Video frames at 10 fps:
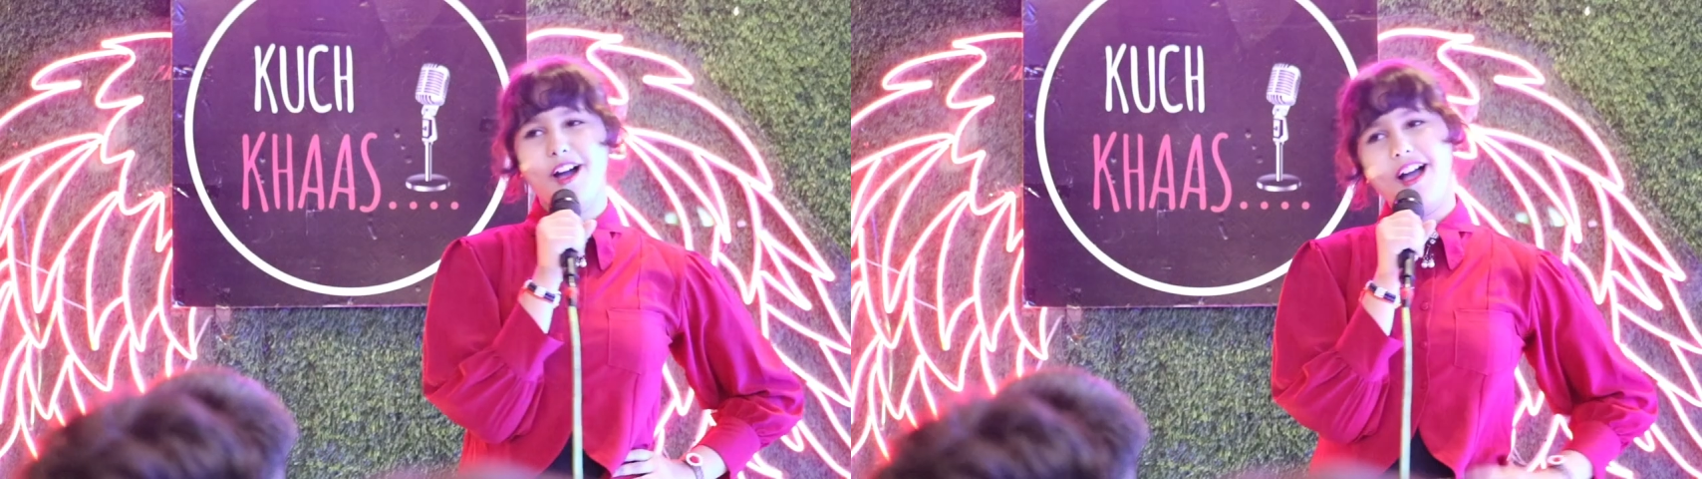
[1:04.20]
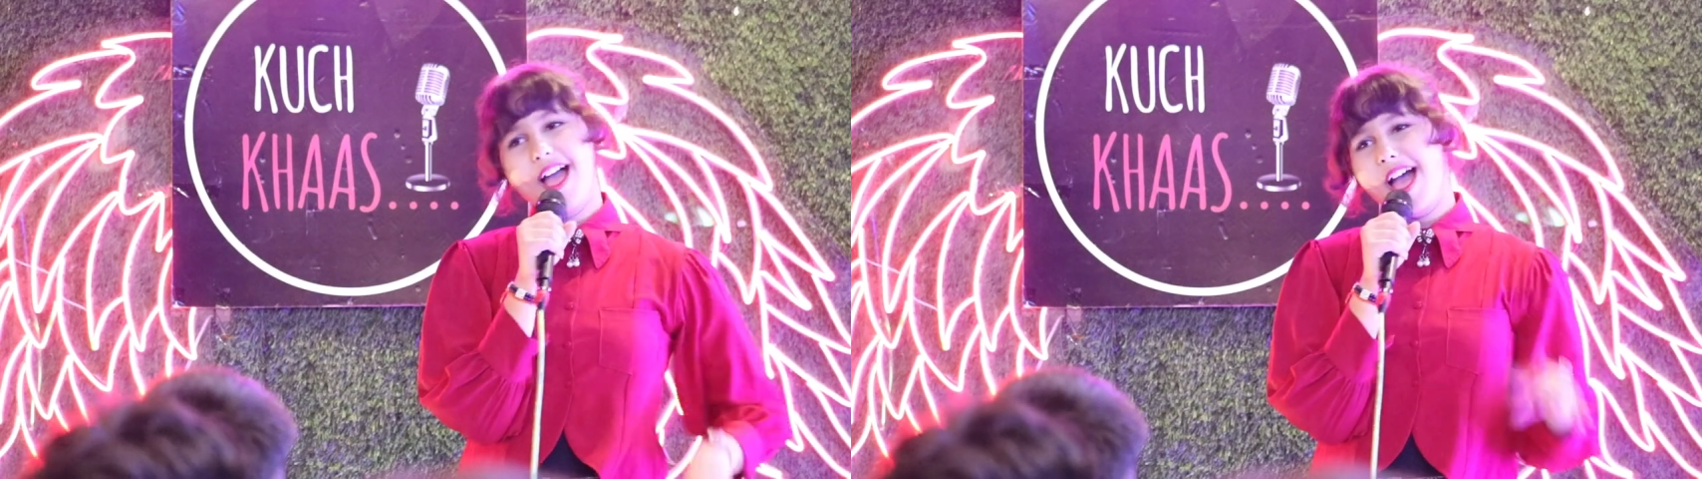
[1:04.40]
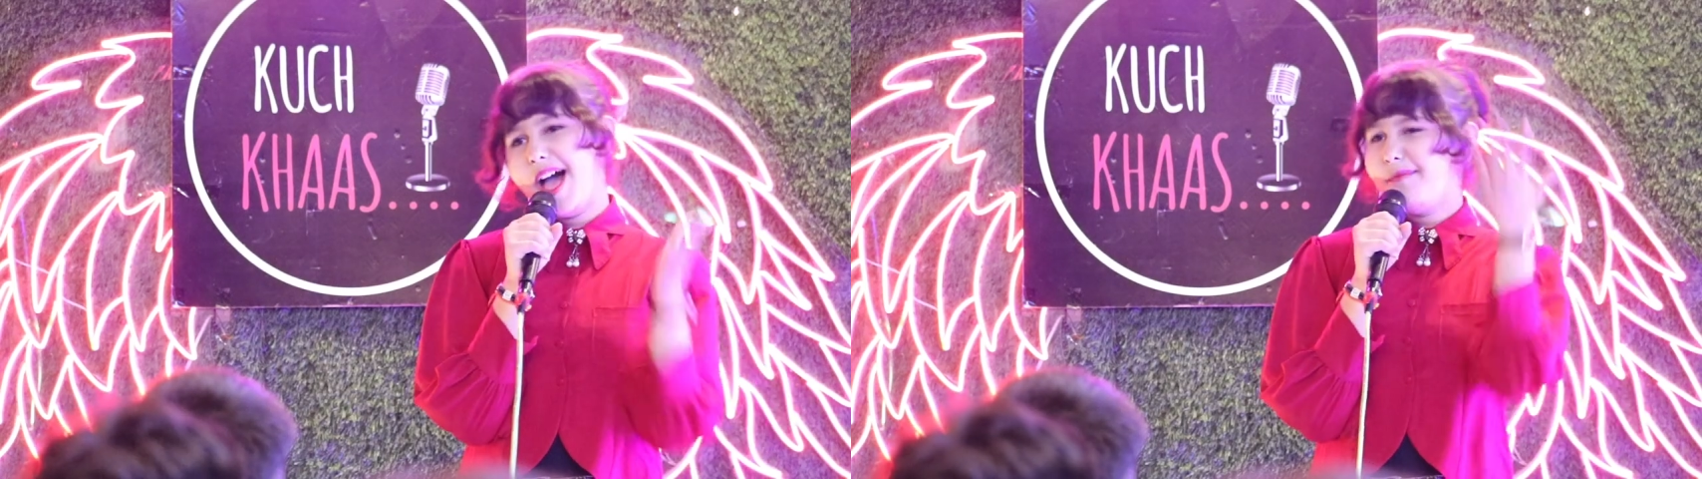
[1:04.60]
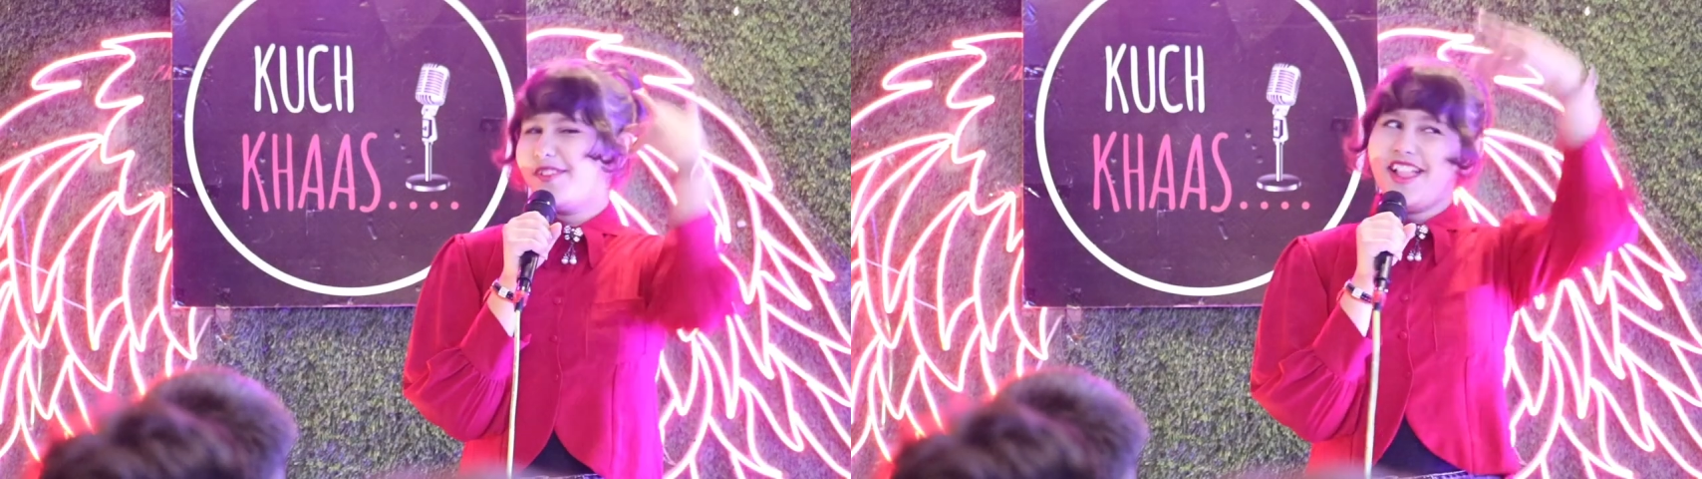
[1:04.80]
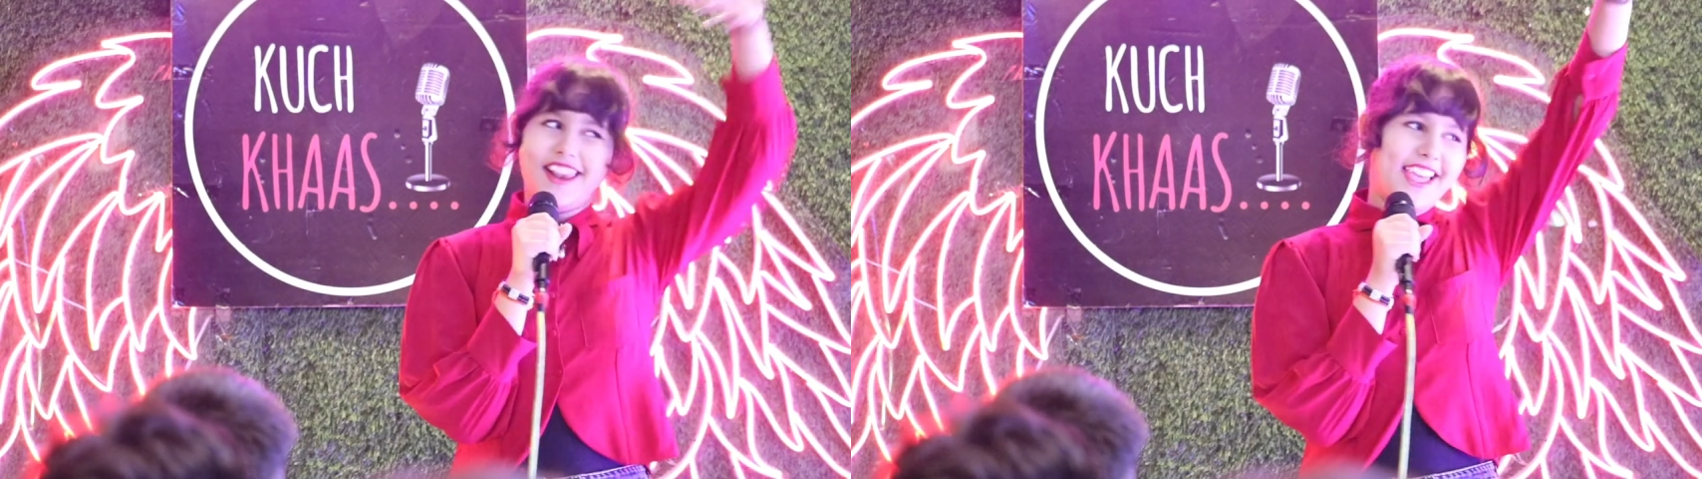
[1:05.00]
ball. I'm
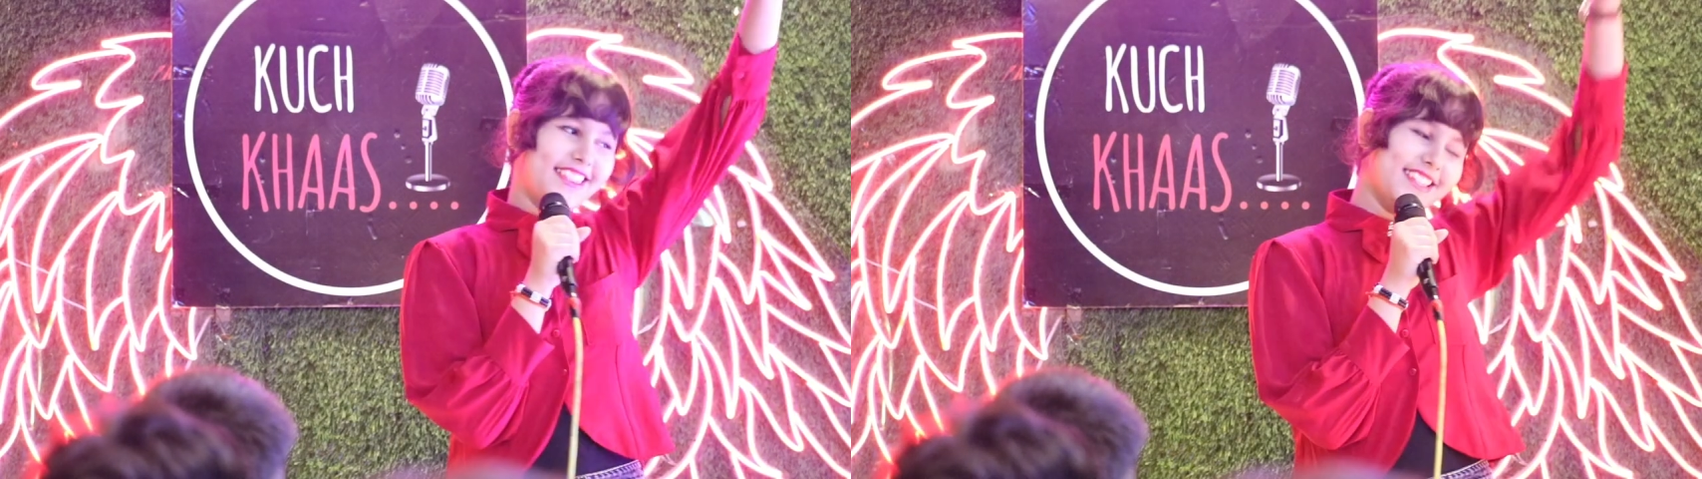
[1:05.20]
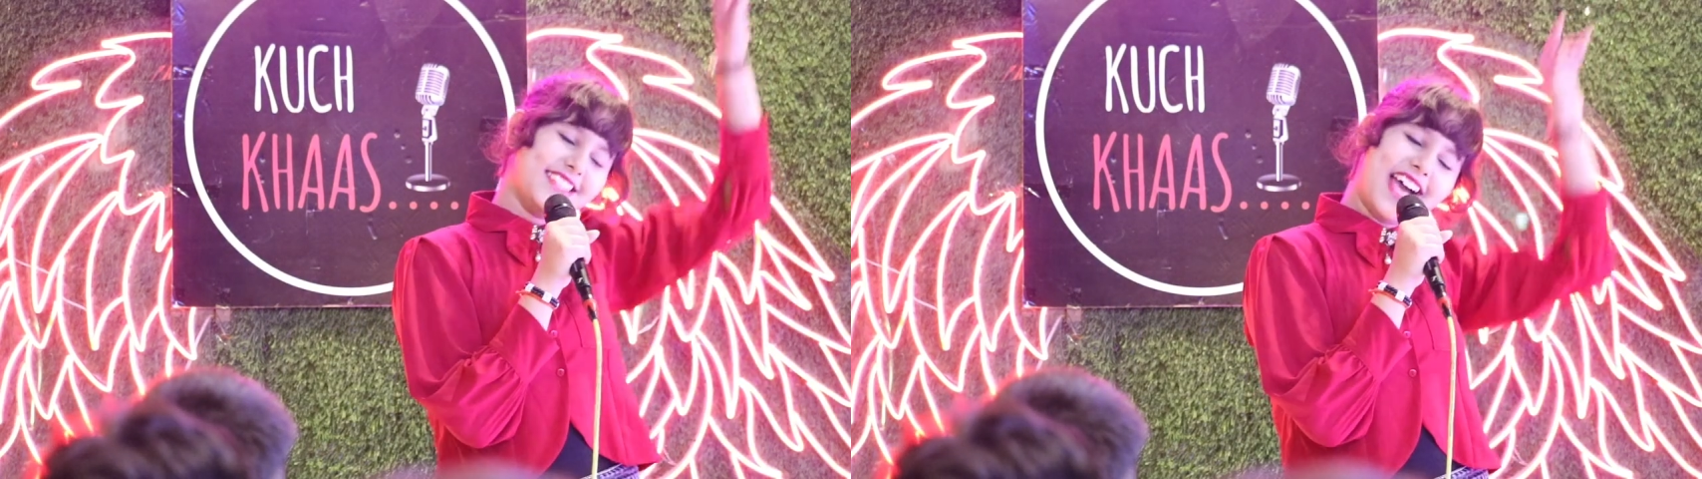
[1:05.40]
not like this